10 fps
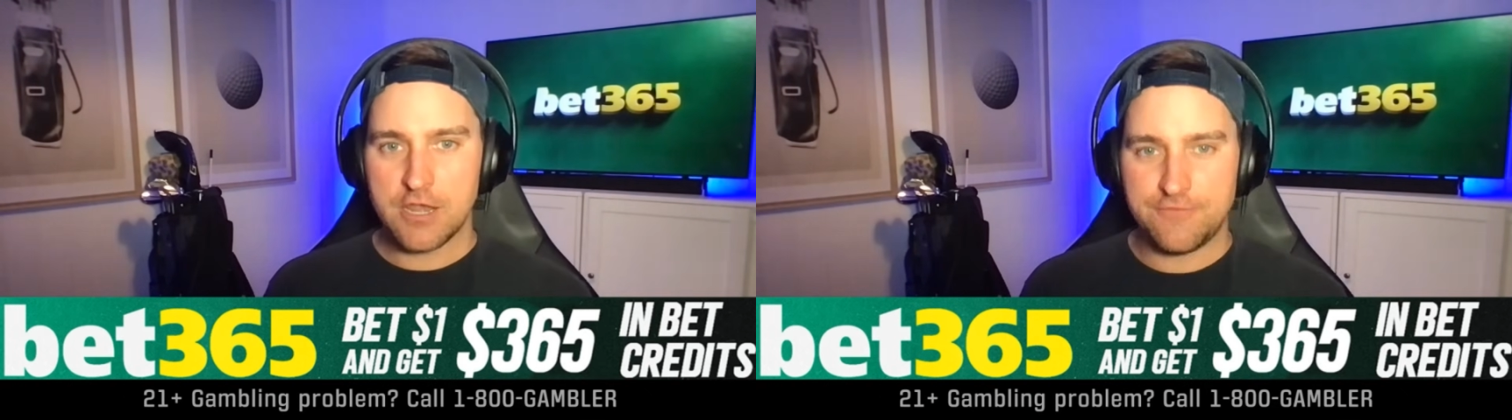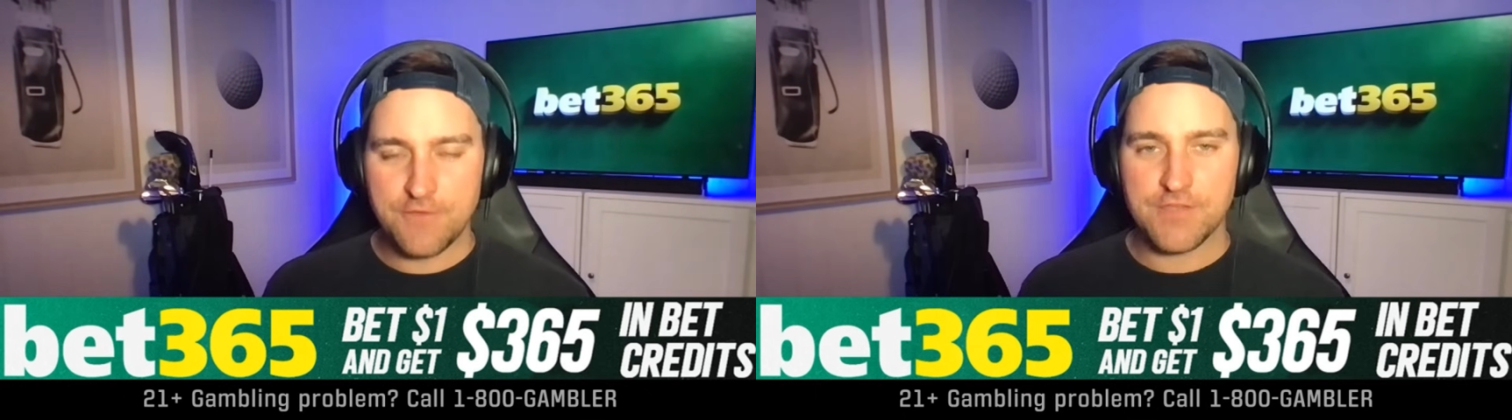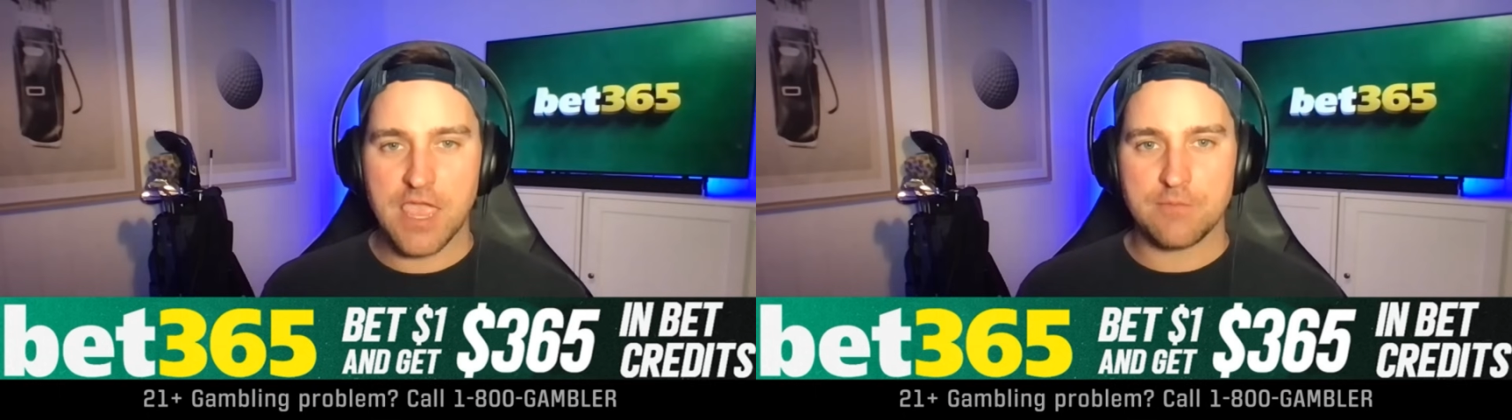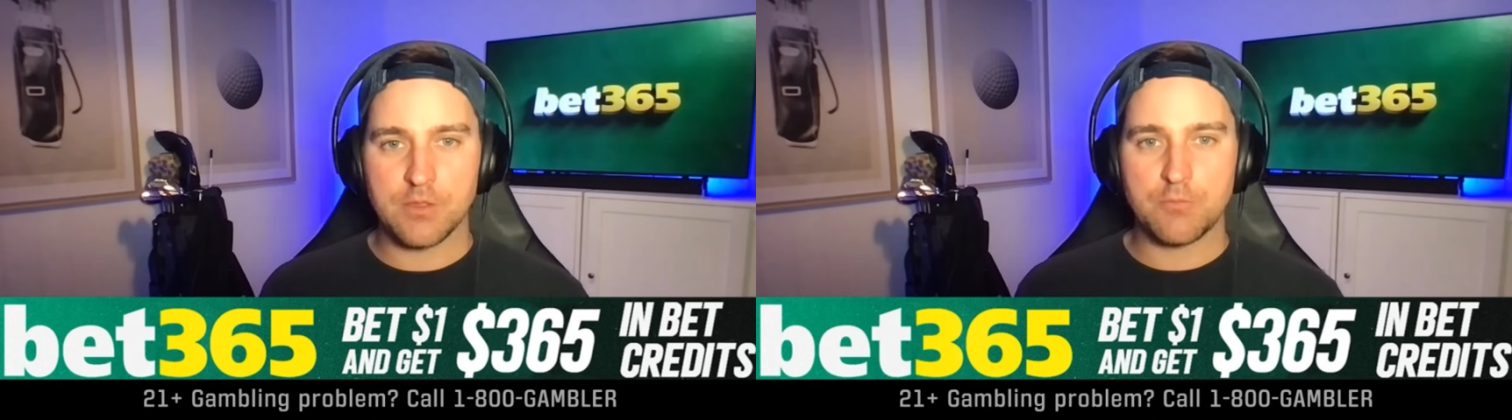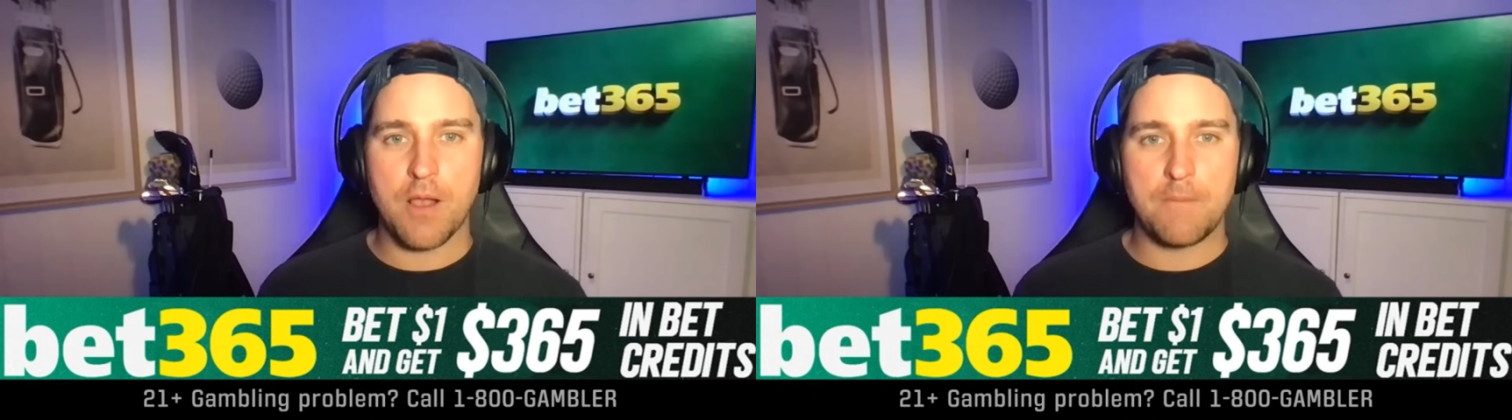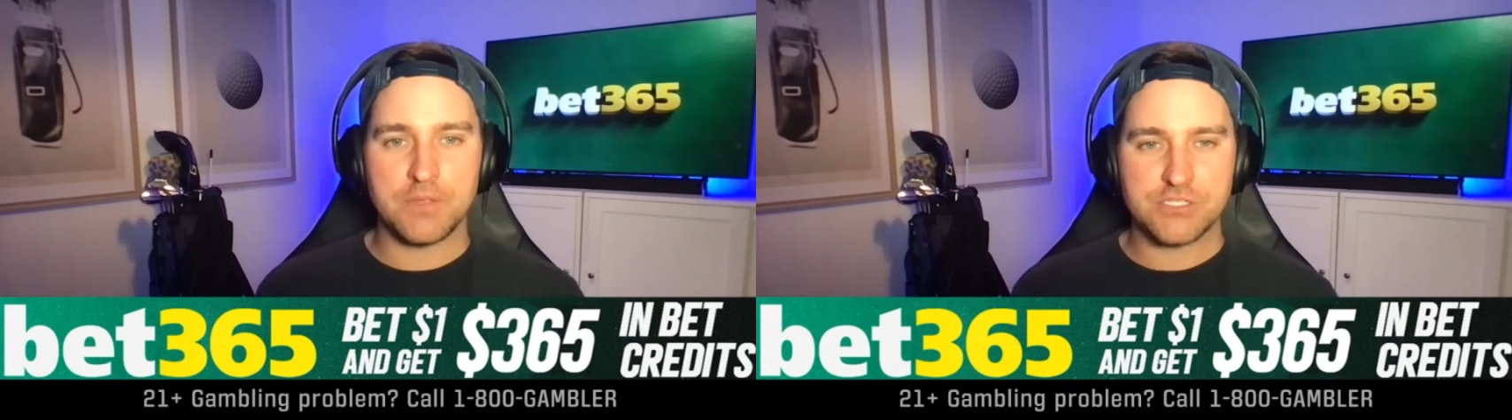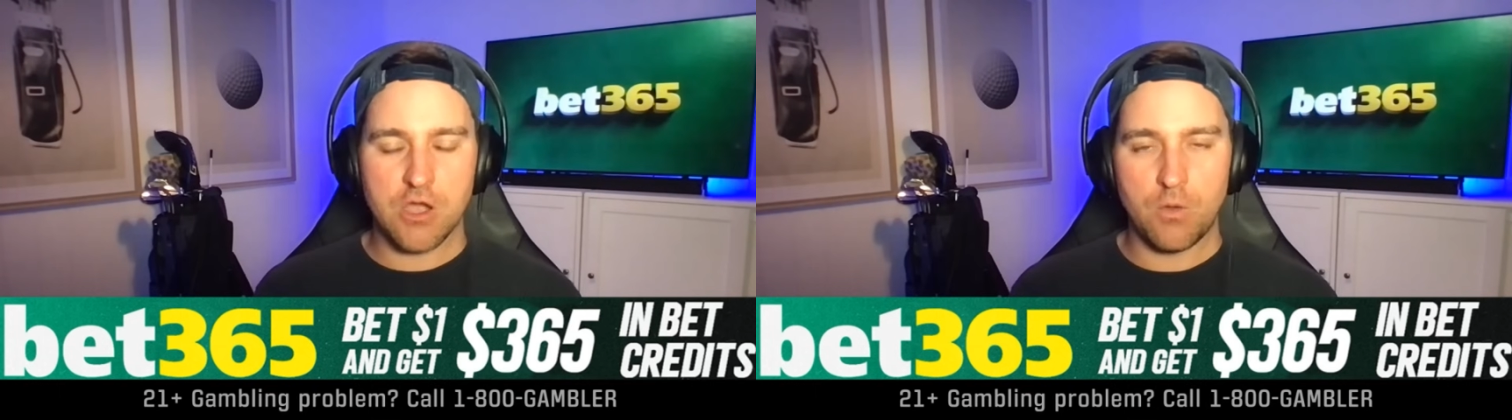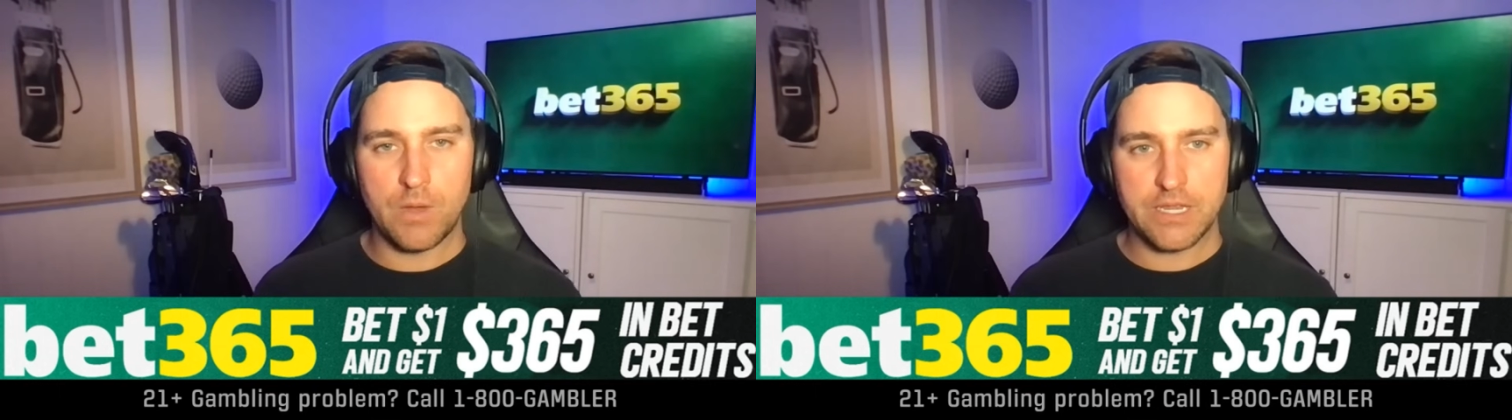And if you have a gambling problem,
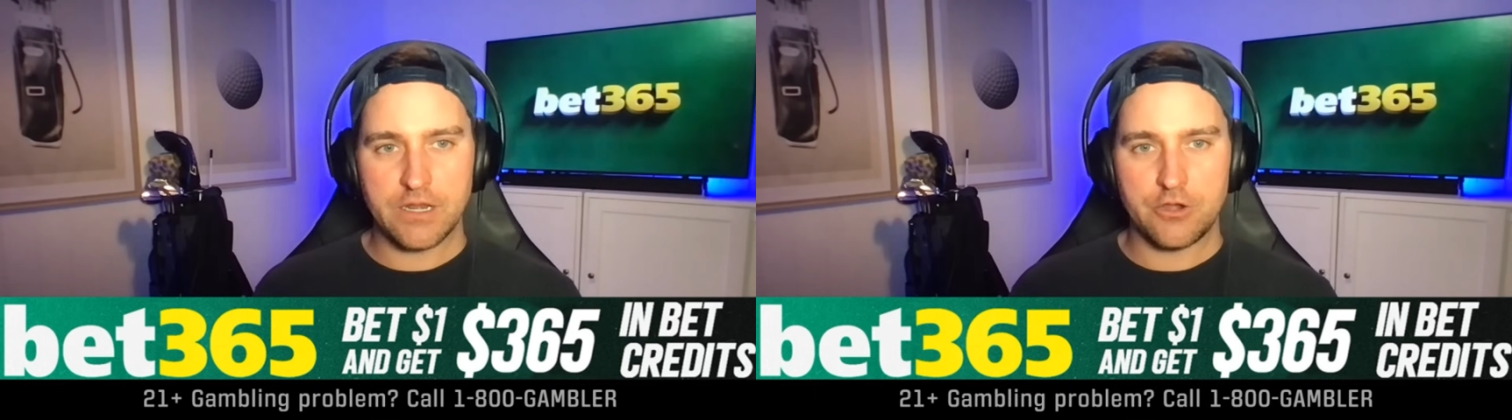please call 1